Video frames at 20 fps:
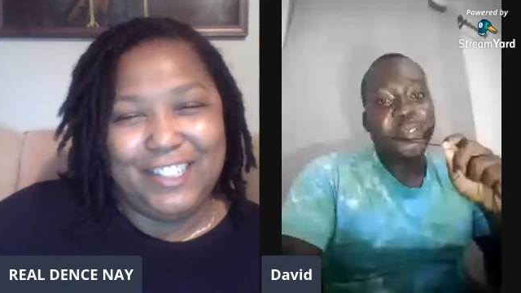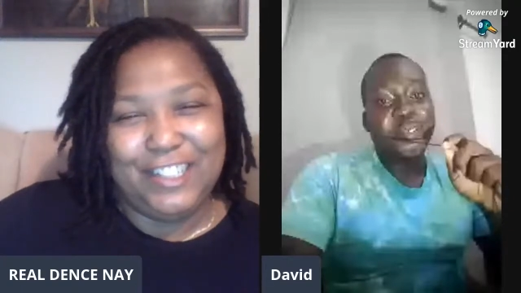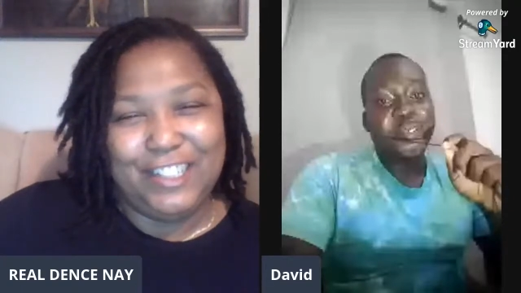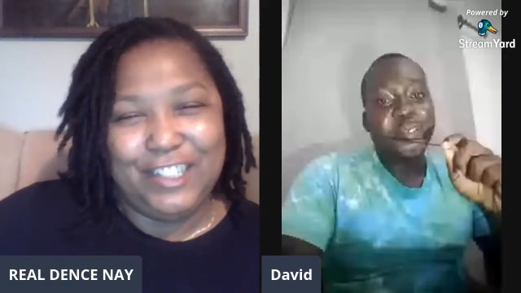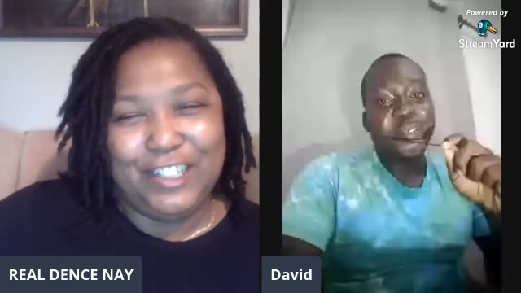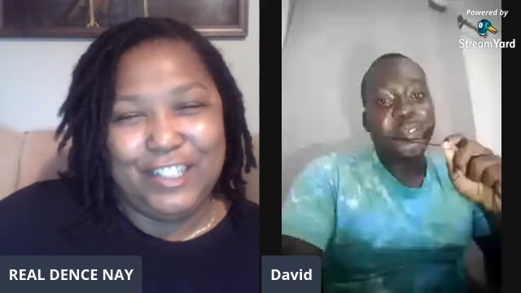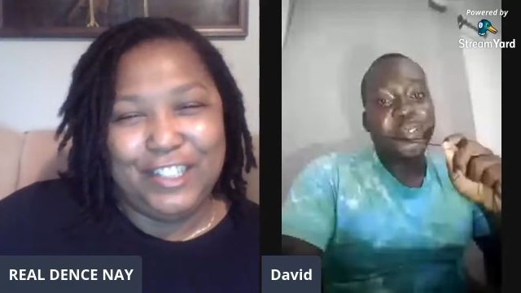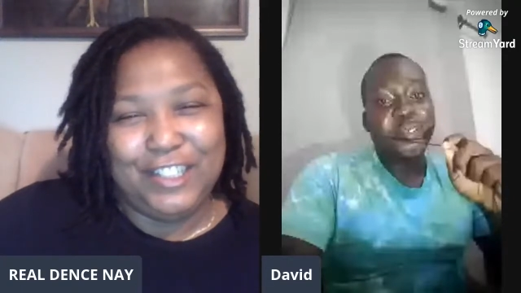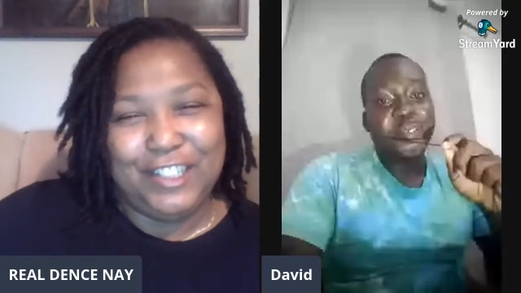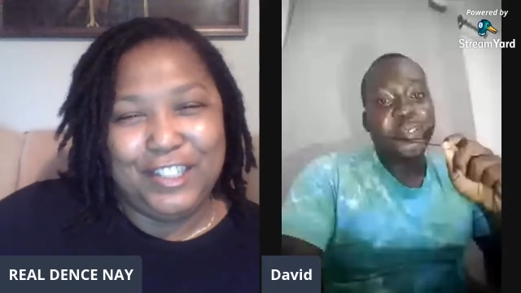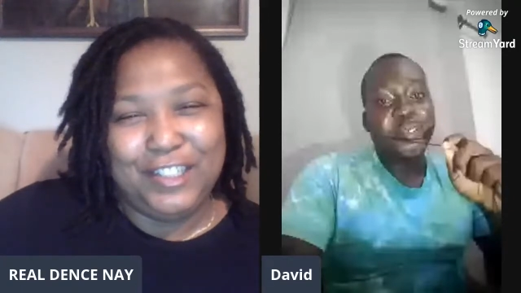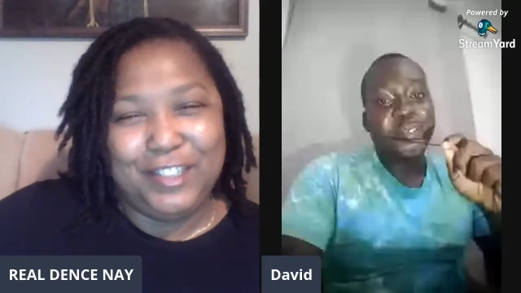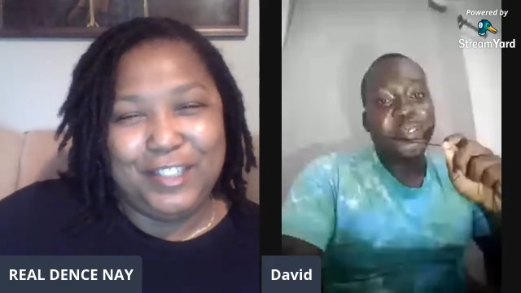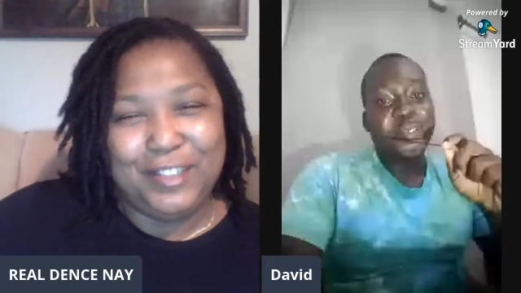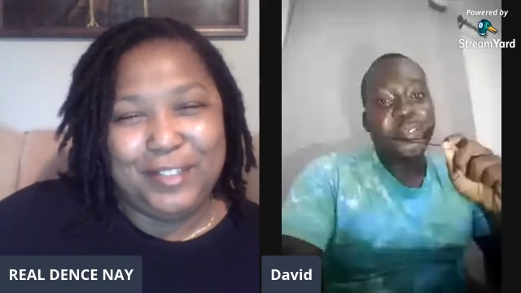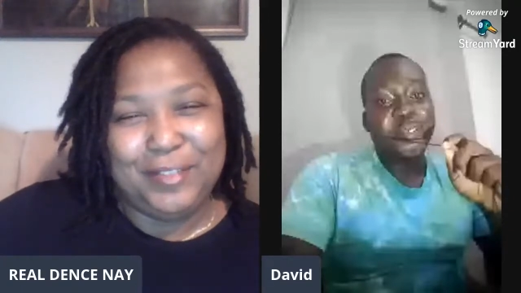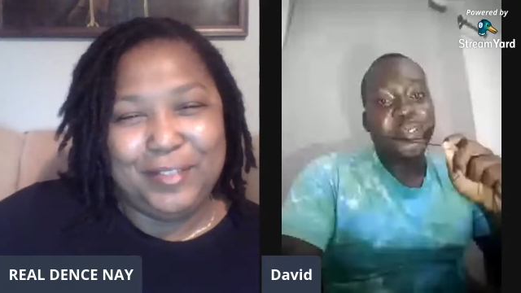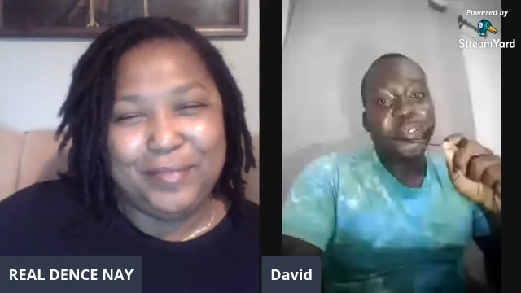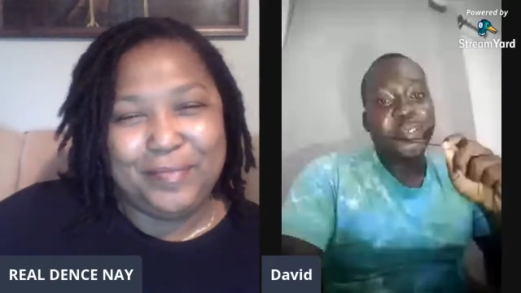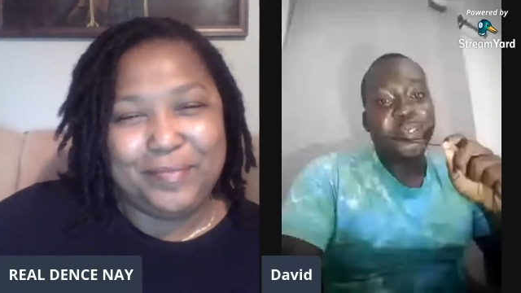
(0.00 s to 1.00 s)

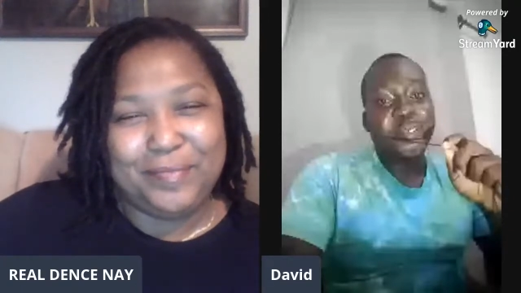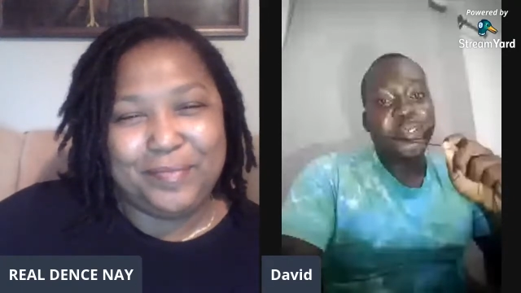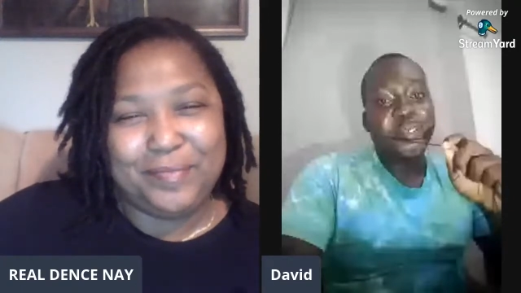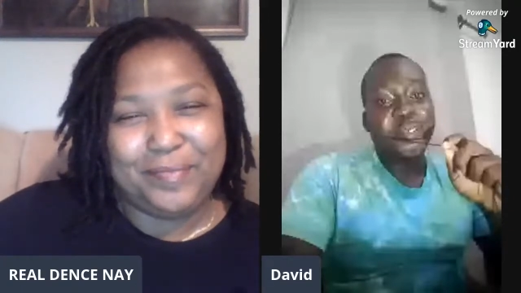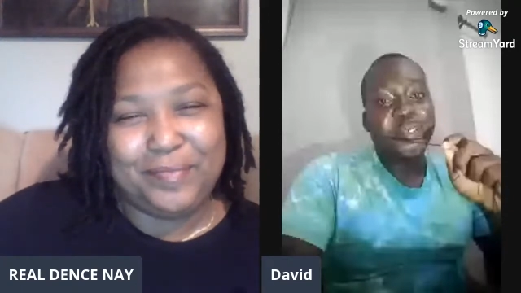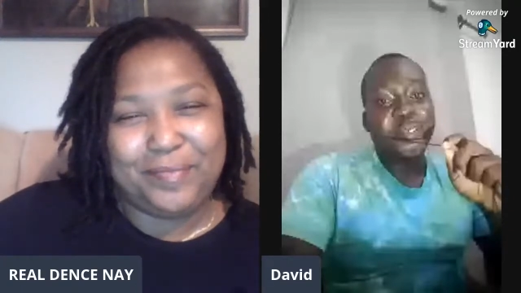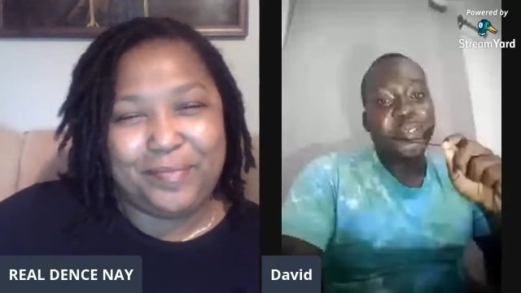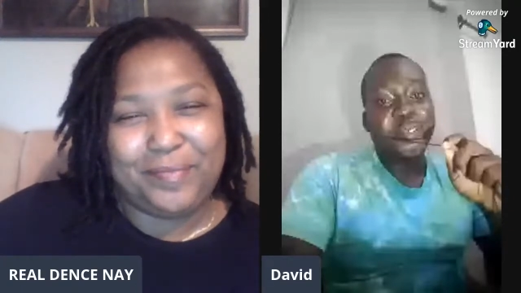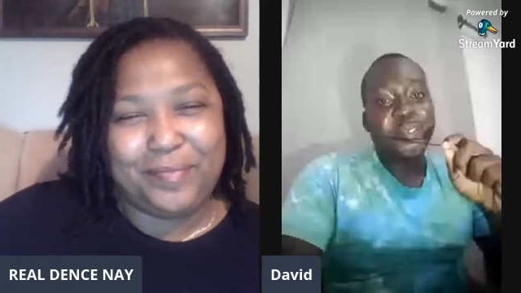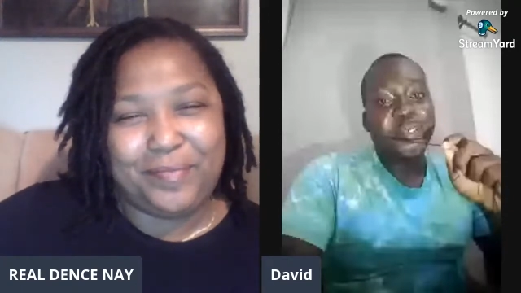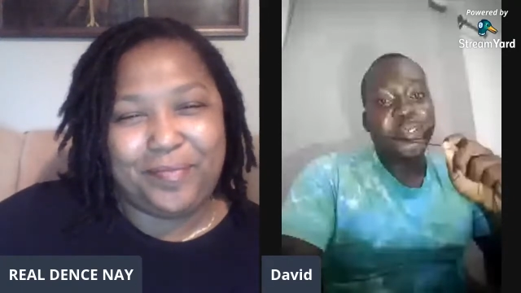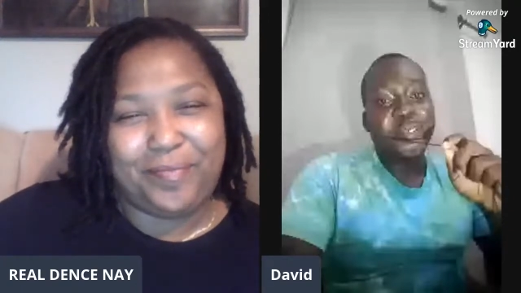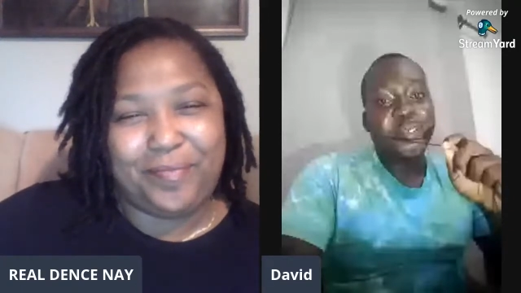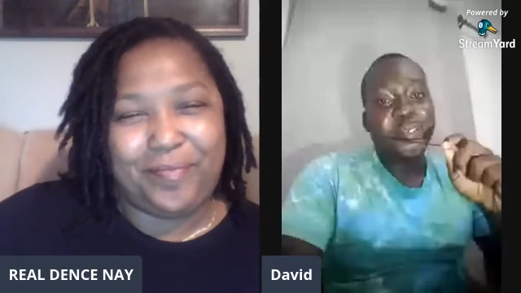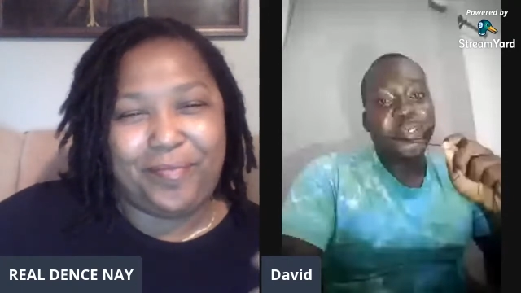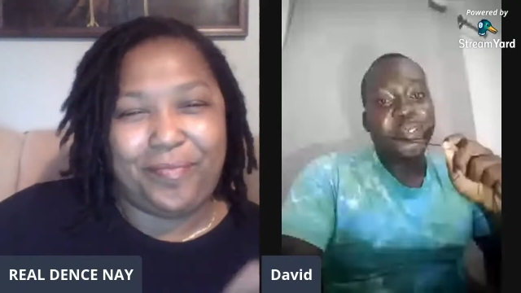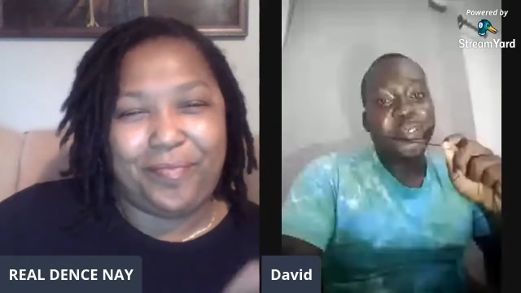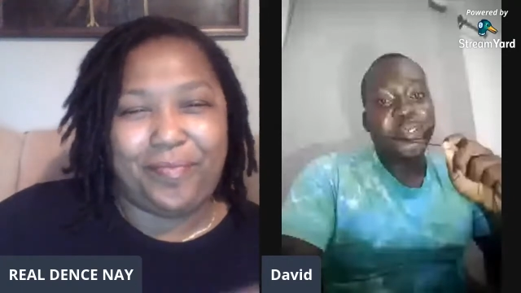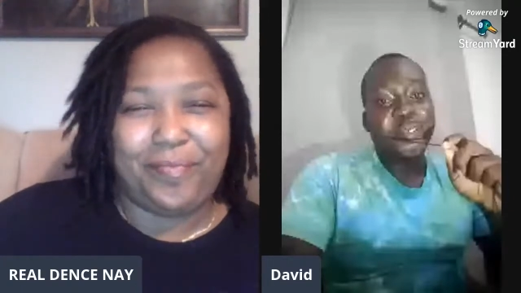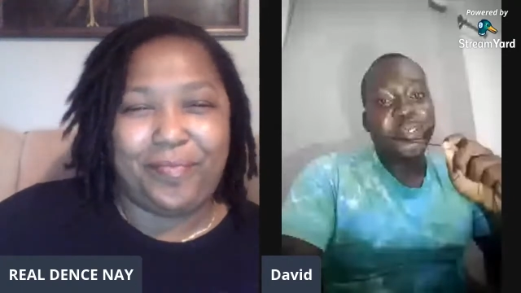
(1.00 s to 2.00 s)
Nothing is said.